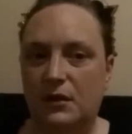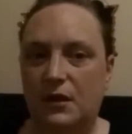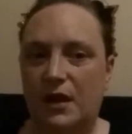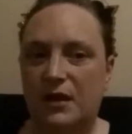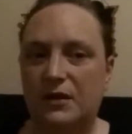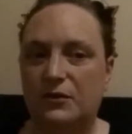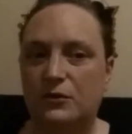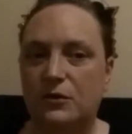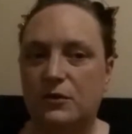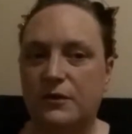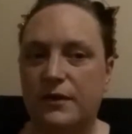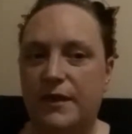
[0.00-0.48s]
I
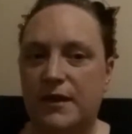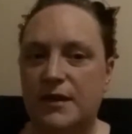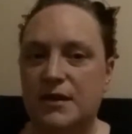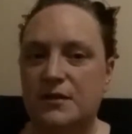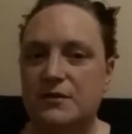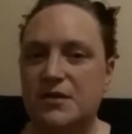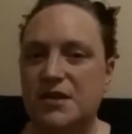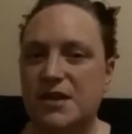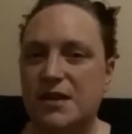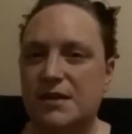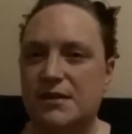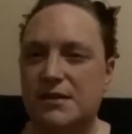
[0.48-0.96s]
don't know that he
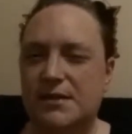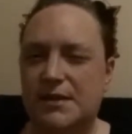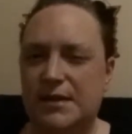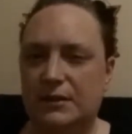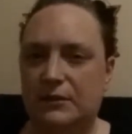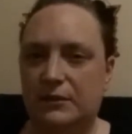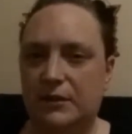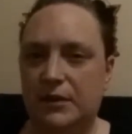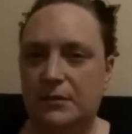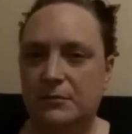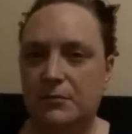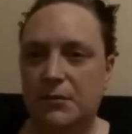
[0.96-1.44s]
was
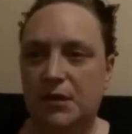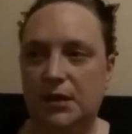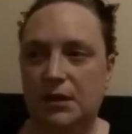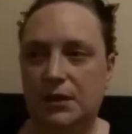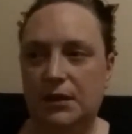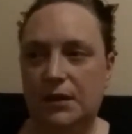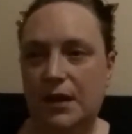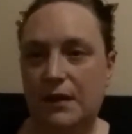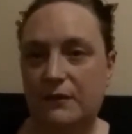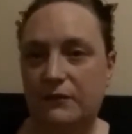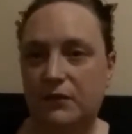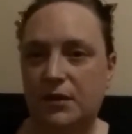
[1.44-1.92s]
necessarily
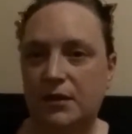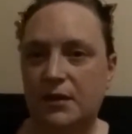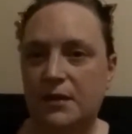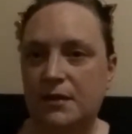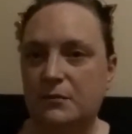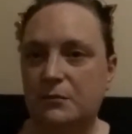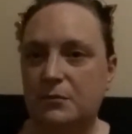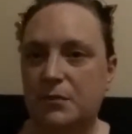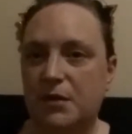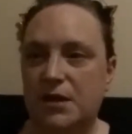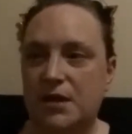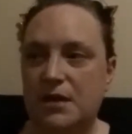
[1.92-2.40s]

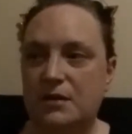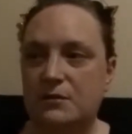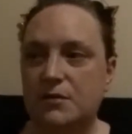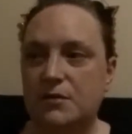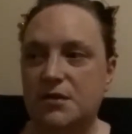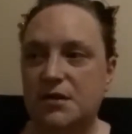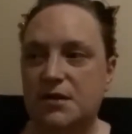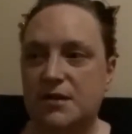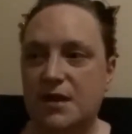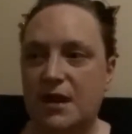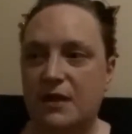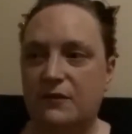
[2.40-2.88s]
malevolent, but he
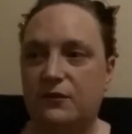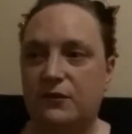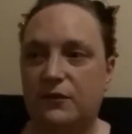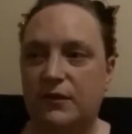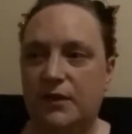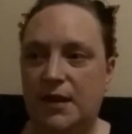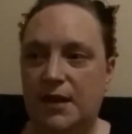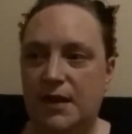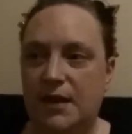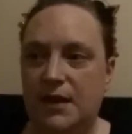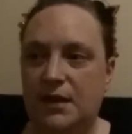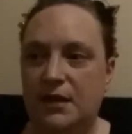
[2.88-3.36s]
was
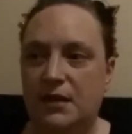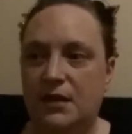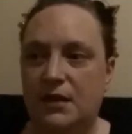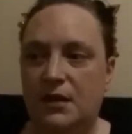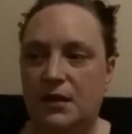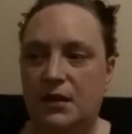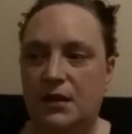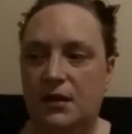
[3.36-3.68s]
definitely,